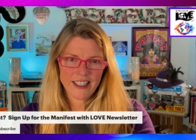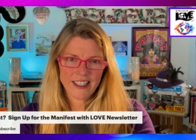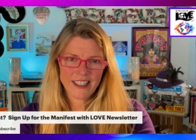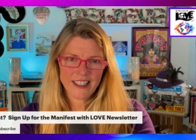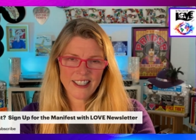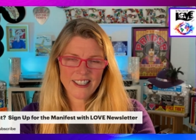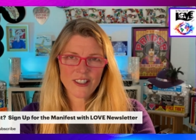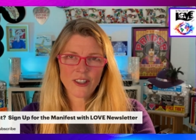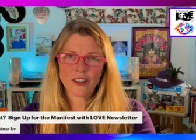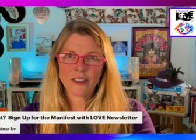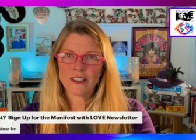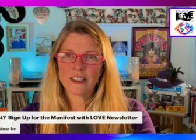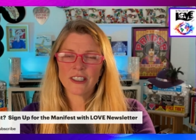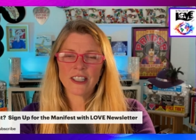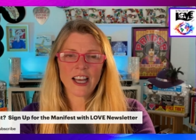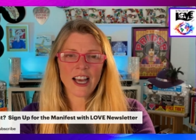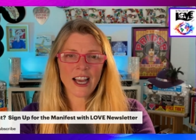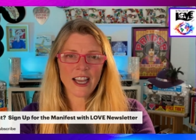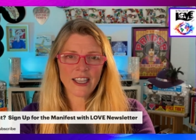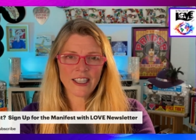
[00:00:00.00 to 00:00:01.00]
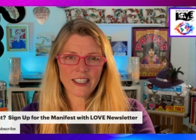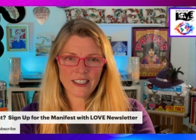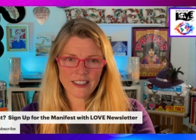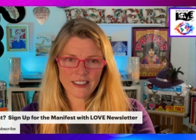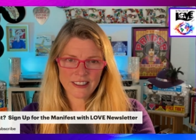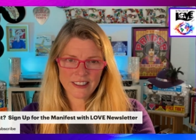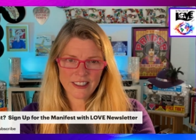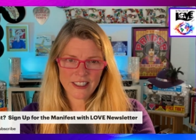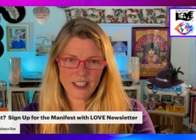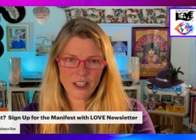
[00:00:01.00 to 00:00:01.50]
It's all a lie.
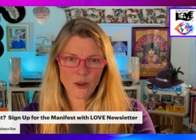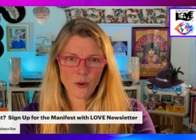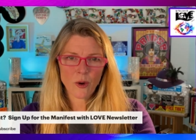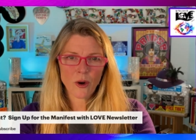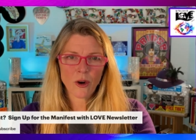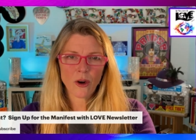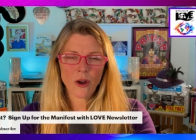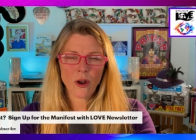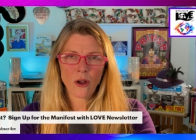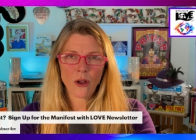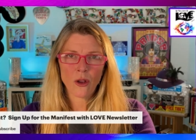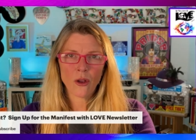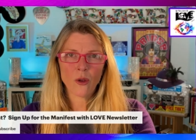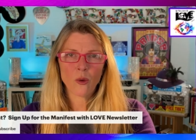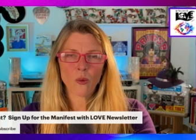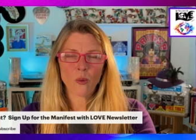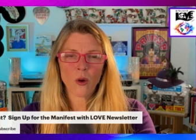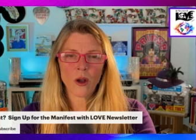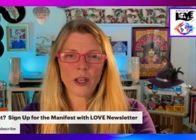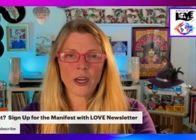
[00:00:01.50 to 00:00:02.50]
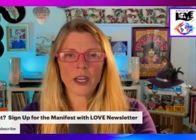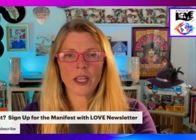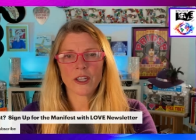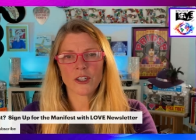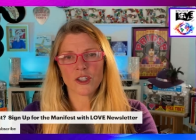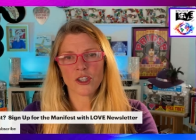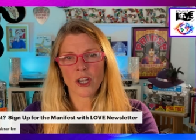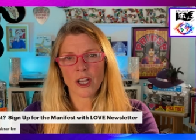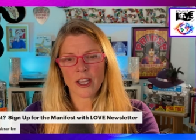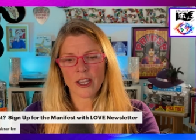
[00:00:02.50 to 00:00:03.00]
You are all one
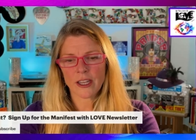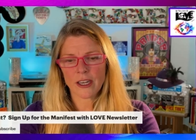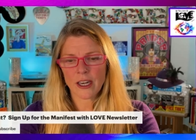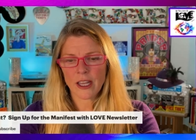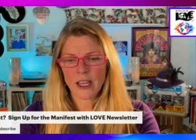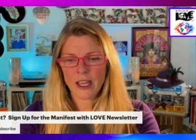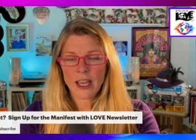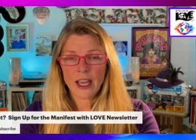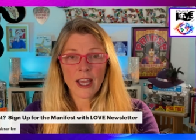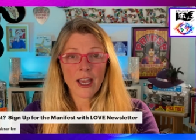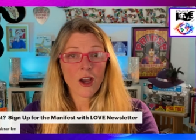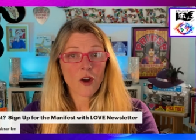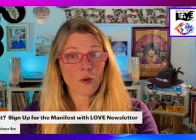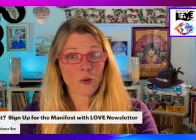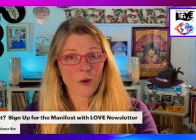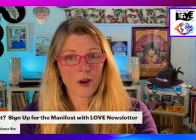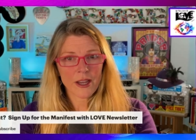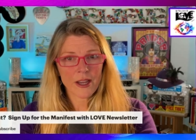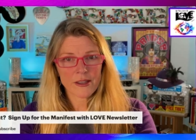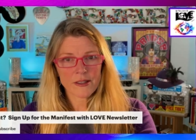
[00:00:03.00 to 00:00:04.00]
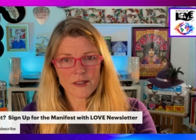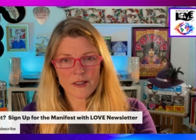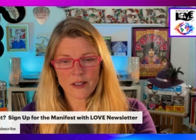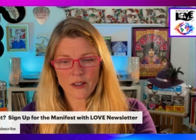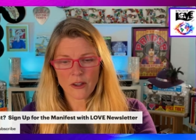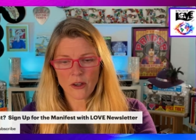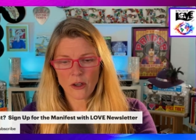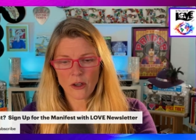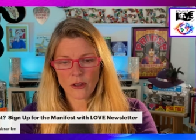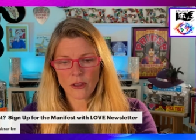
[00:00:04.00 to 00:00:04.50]
giant race
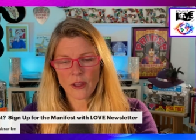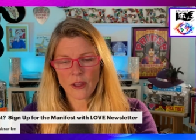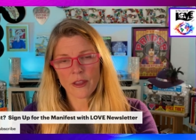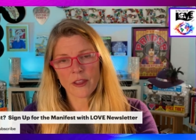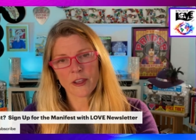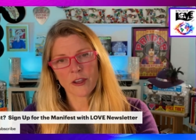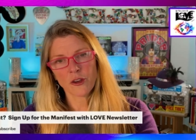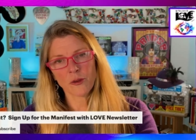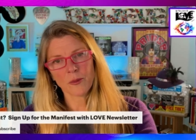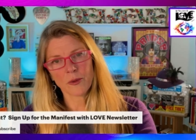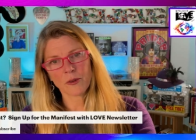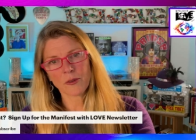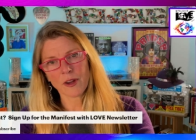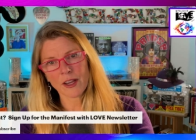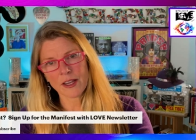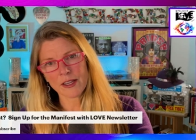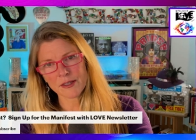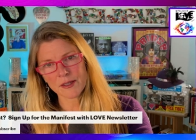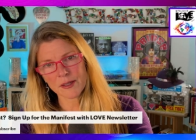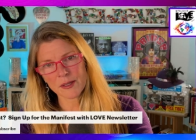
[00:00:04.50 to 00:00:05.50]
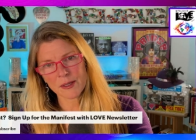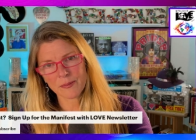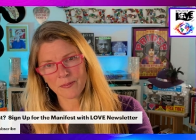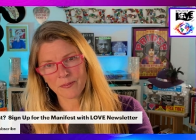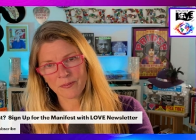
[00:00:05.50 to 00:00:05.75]
called the human race.